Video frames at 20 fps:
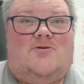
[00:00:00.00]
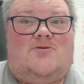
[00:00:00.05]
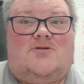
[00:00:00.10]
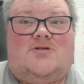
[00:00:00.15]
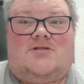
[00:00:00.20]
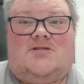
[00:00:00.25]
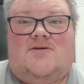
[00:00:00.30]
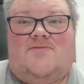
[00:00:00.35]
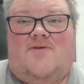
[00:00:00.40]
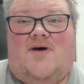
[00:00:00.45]

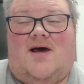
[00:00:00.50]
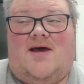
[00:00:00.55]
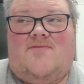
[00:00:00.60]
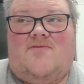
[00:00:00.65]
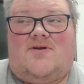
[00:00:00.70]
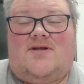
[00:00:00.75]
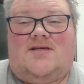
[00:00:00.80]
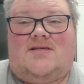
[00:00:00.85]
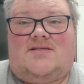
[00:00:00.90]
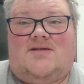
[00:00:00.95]
to
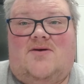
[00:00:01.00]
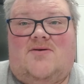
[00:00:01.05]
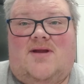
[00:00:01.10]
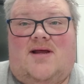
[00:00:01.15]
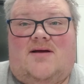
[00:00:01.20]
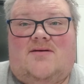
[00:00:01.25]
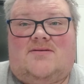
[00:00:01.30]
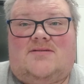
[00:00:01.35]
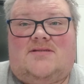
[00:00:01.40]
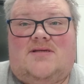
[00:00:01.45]
survive on his own
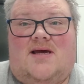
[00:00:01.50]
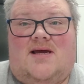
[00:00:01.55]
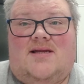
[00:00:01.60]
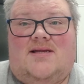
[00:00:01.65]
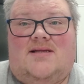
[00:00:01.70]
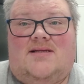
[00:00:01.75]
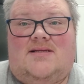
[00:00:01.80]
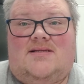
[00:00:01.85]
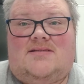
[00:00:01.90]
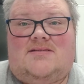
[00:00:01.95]

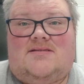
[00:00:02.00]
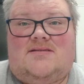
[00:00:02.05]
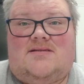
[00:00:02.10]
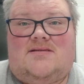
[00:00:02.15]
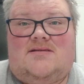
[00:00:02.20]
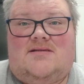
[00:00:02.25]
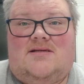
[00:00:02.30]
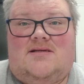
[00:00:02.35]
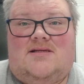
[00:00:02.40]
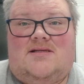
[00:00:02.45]
outside. He
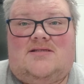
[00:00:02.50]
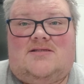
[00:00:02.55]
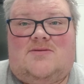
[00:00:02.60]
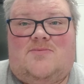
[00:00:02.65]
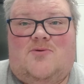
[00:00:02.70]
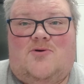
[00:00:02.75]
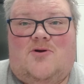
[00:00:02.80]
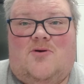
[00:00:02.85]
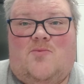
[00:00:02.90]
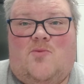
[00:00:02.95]
needs to
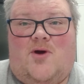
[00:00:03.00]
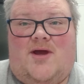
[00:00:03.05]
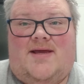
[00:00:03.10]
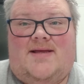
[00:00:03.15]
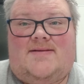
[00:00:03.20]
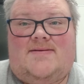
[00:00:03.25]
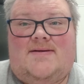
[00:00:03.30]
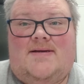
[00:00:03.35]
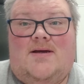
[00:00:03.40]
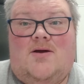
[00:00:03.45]
put on
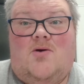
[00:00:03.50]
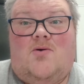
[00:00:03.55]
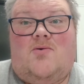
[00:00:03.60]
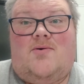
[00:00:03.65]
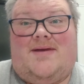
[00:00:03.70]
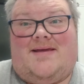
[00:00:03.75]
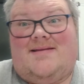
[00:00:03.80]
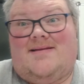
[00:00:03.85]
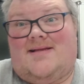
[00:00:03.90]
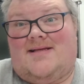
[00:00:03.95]
weight,
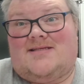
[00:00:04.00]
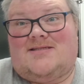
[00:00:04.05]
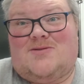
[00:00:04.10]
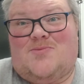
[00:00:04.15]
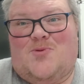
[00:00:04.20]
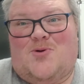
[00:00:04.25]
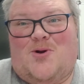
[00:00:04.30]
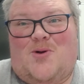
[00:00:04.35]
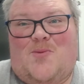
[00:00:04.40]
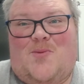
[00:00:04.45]
or it needs
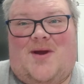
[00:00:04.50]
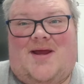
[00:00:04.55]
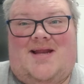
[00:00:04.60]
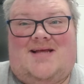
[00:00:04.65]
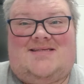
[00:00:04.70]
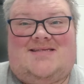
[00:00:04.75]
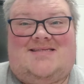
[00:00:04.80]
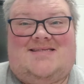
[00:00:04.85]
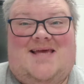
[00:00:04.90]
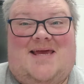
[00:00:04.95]
to put on weight,
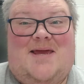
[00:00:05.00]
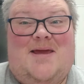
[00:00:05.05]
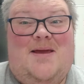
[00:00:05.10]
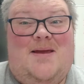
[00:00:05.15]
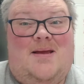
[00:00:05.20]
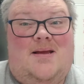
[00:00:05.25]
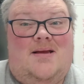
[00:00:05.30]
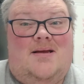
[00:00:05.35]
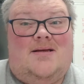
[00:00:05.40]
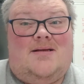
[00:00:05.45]
as I say.
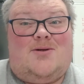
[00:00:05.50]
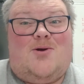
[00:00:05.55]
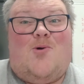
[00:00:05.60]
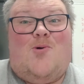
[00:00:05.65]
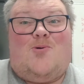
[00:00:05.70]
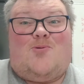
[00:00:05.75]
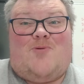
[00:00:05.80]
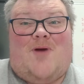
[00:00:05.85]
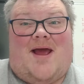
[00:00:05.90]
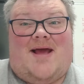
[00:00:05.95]

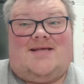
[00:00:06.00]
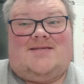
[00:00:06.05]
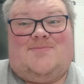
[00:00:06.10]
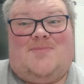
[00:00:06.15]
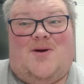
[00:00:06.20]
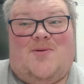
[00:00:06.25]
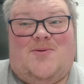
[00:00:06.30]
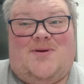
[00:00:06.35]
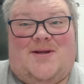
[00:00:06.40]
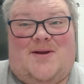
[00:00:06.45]
Called Rex,
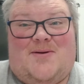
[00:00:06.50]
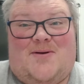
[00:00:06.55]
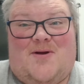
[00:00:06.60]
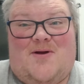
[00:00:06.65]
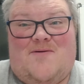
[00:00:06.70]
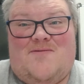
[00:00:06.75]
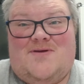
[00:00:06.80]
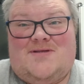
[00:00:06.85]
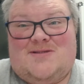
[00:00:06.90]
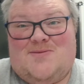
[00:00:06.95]
but we don't know
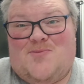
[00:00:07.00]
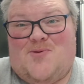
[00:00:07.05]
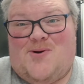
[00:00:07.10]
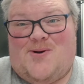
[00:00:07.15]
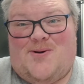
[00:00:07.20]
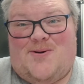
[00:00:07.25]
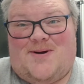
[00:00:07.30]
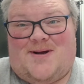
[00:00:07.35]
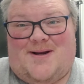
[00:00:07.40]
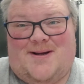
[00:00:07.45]
if it's a boy
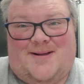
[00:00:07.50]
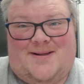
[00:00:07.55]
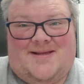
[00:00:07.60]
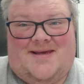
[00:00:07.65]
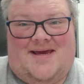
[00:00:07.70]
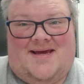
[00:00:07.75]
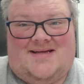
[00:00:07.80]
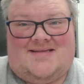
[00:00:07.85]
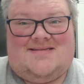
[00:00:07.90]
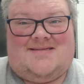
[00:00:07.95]
or a girl
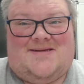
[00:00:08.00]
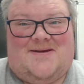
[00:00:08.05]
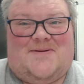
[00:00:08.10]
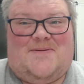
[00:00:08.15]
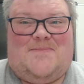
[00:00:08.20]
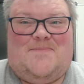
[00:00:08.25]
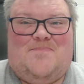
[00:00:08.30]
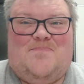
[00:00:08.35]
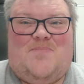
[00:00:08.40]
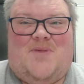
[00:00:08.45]
yet, so,
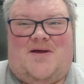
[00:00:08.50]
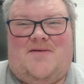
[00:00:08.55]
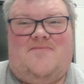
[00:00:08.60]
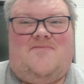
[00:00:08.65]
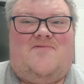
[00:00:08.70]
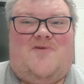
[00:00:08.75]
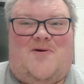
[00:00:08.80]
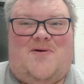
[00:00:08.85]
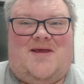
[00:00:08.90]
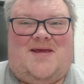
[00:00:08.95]
but
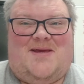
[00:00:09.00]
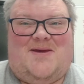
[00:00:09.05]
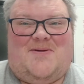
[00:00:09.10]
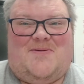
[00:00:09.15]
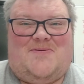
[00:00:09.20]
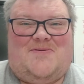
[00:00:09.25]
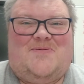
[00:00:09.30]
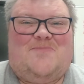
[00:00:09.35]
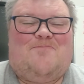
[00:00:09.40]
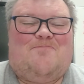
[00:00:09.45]
very
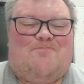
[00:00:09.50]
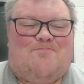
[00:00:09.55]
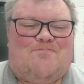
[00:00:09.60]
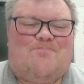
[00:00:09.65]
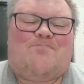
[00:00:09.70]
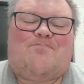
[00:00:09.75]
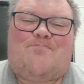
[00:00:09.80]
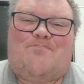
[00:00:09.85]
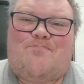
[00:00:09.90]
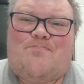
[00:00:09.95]
cute.
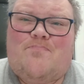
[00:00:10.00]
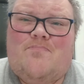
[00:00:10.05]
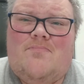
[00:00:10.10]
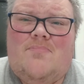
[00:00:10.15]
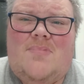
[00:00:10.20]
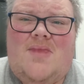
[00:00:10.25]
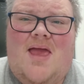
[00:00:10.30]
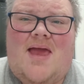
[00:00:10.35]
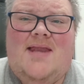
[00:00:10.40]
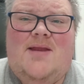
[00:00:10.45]

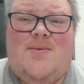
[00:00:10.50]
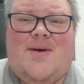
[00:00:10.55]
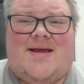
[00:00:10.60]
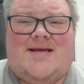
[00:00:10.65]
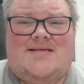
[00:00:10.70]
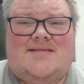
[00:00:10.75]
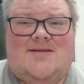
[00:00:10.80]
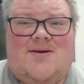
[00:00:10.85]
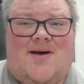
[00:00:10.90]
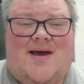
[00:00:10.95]

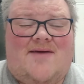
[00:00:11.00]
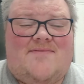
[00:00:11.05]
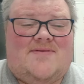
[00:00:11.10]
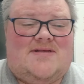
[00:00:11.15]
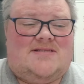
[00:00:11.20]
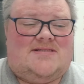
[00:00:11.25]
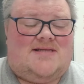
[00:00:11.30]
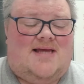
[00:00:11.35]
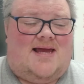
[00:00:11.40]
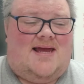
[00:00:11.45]
Anyway, so I have
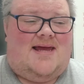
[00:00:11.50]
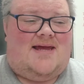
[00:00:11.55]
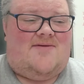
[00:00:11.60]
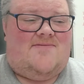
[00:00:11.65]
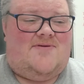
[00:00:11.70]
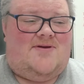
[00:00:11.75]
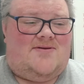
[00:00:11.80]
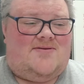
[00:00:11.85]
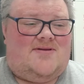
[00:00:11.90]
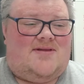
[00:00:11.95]
this tag
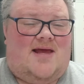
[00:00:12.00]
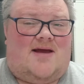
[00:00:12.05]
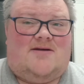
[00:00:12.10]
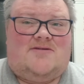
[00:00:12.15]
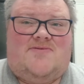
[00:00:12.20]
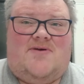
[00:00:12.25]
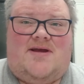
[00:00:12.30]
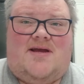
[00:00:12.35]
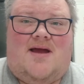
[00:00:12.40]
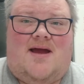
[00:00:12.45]
for you today. I
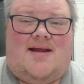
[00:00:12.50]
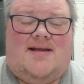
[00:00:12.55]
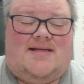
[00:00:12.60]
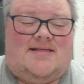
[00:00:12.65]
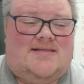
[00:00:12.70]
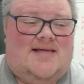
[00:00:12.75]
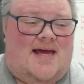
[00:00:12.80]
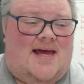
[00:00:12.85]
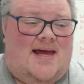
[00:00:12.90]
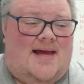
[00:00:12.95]
was very kindly
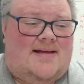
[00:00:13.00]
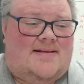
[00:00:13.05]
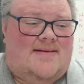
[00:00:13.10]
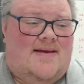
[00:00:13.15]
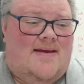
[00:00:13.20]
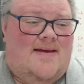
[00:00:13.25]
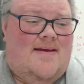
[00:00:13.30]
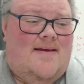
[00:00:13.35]
tagged